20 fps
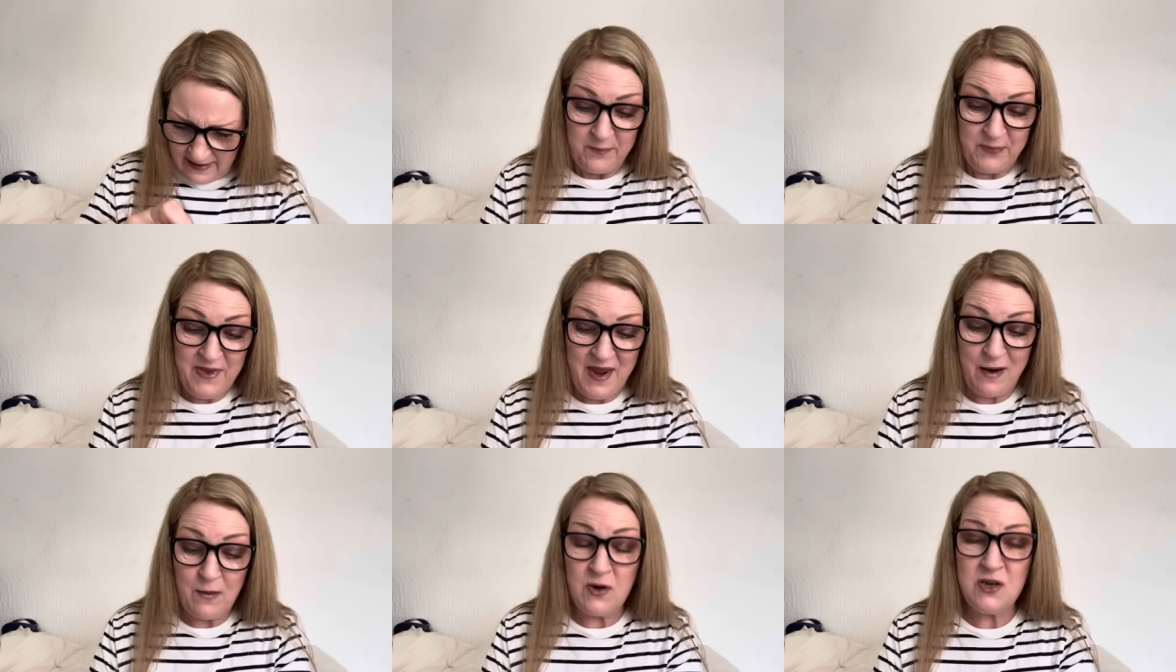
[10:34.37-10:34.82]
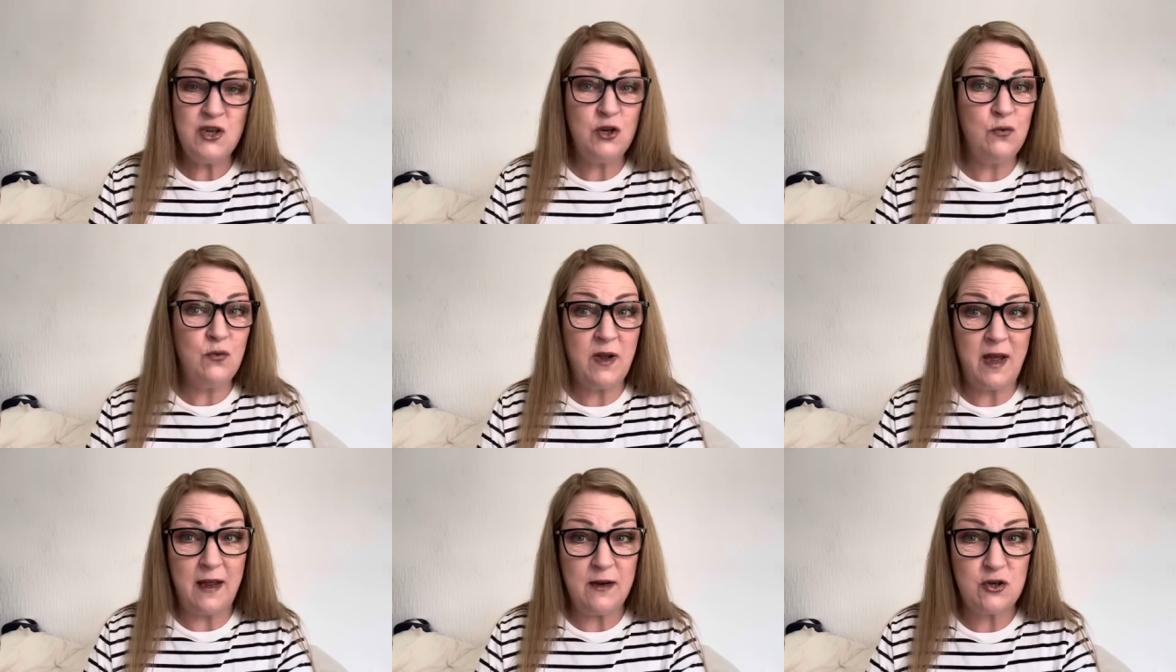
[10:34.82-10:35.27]
Now I
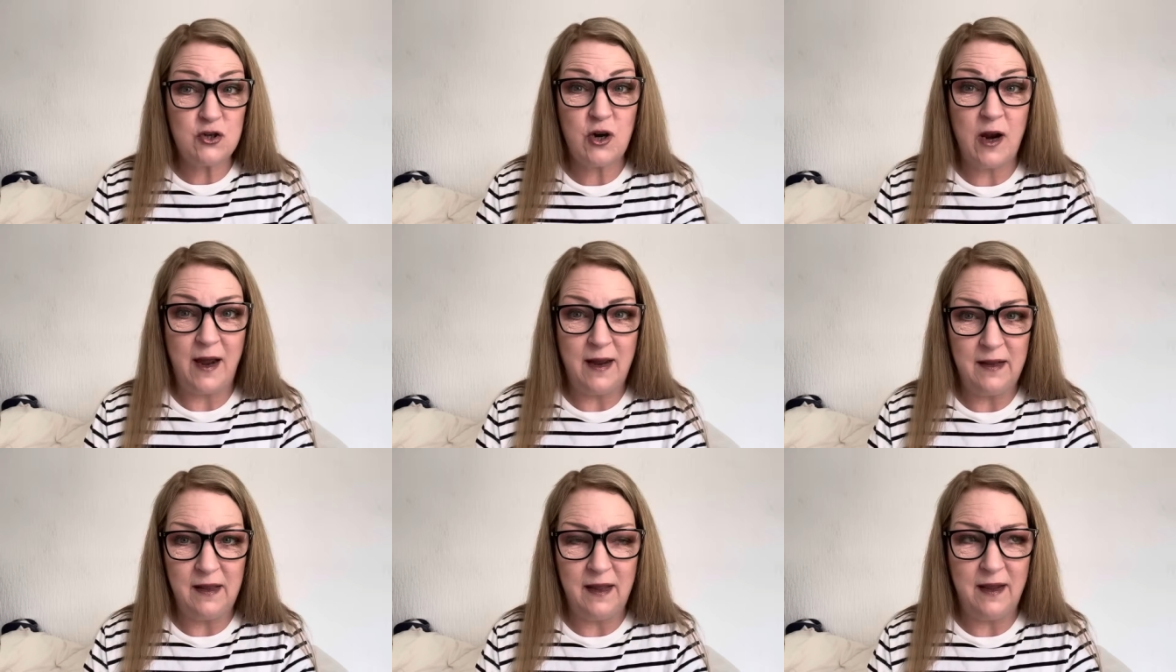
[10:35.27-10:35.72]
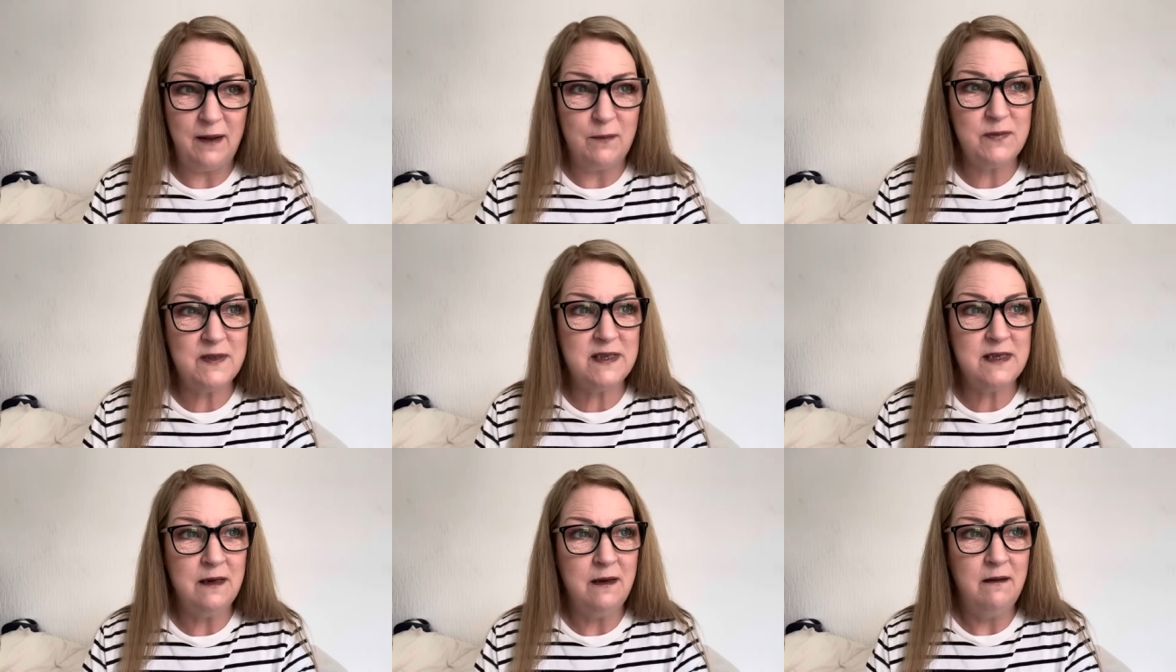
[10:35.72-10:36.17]
do get dry
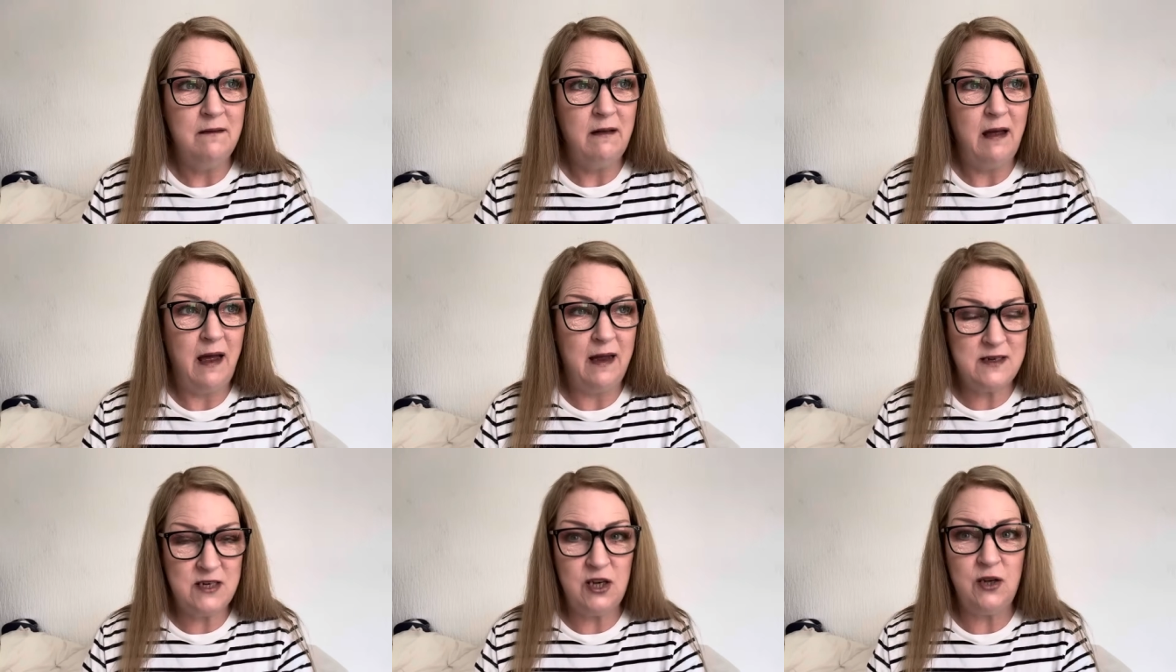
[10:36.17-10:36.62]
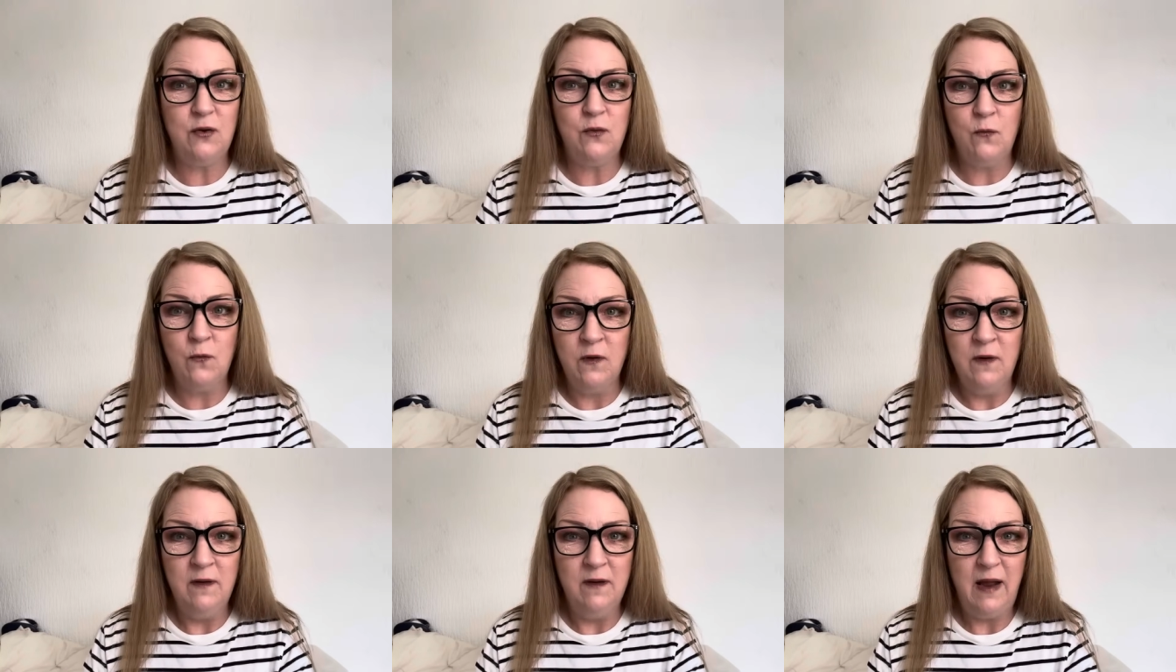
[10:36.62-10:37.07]
lips. I
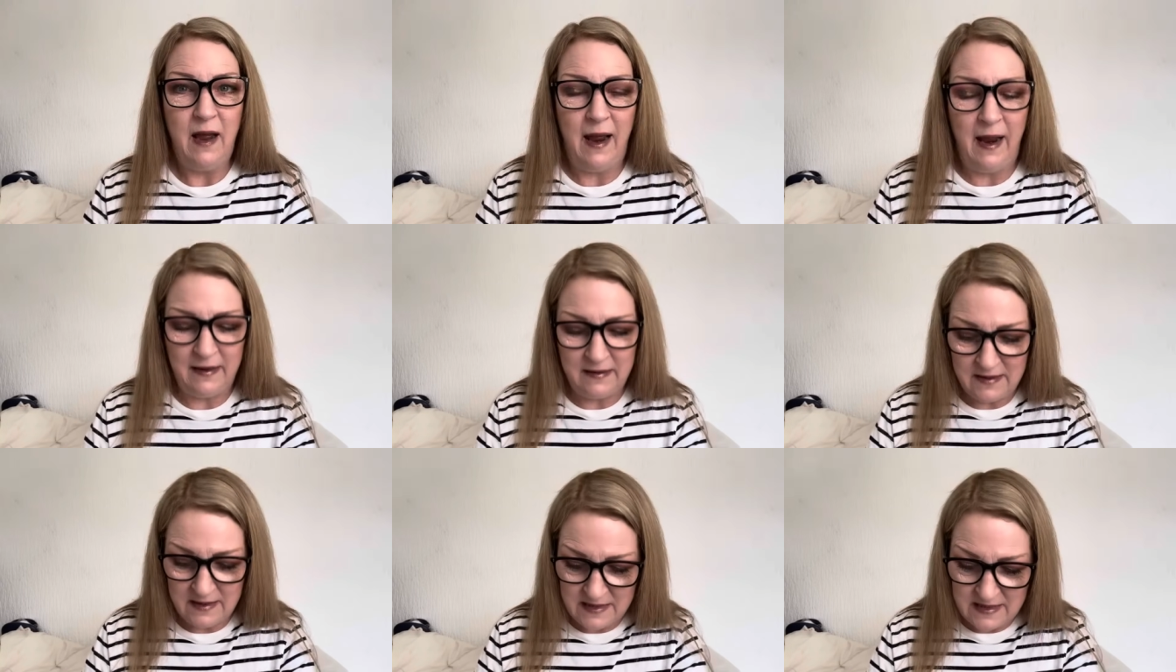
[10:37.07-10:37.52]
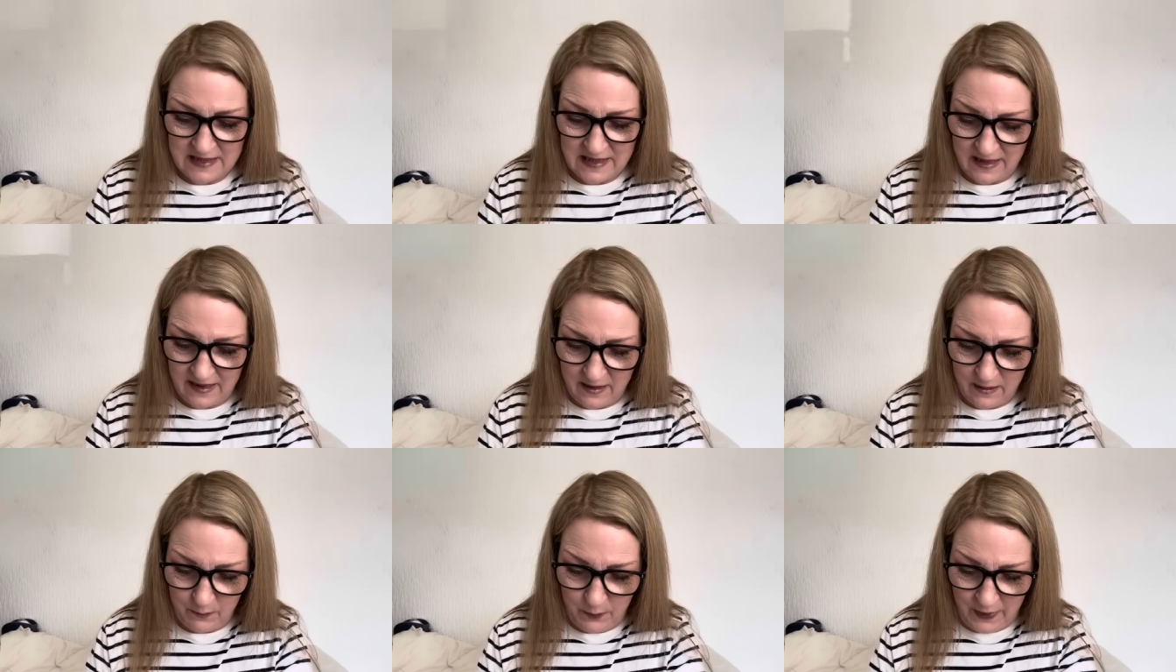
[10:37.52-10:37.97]
do. And
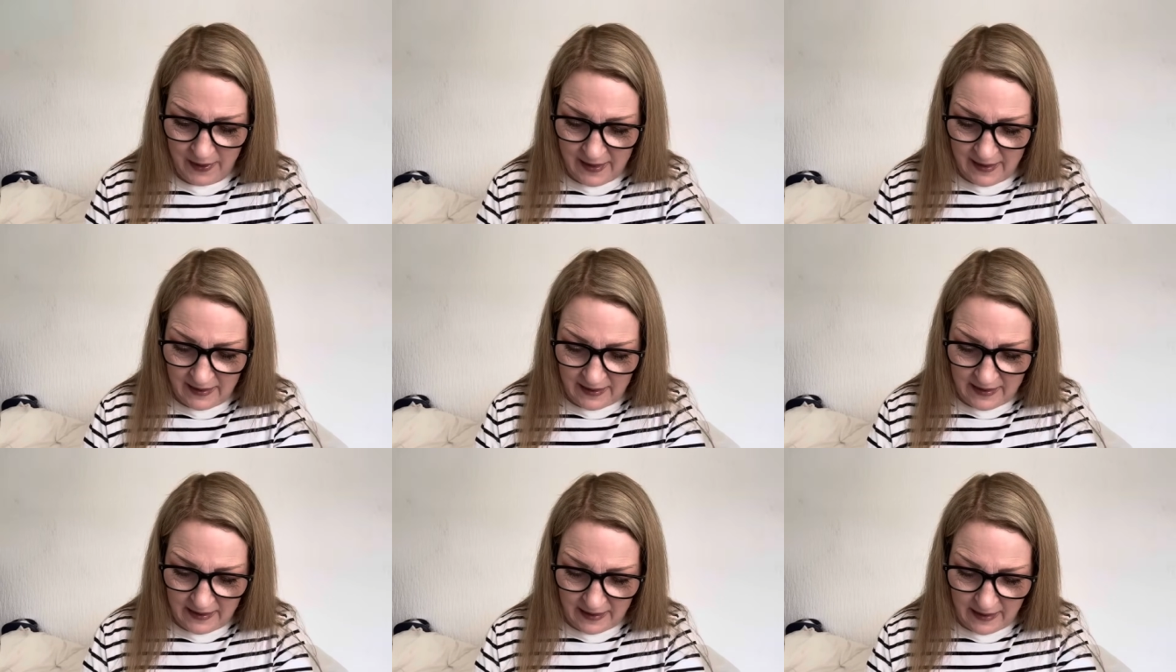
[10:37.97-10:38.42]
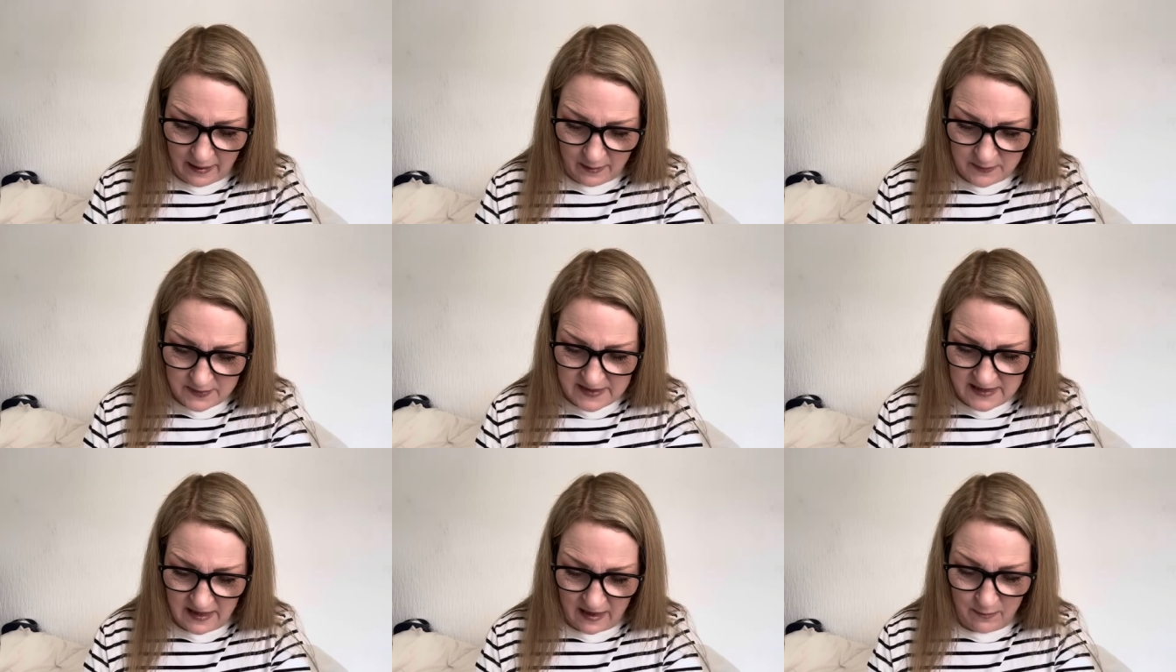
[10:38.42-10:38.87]
uh, Peely Lips.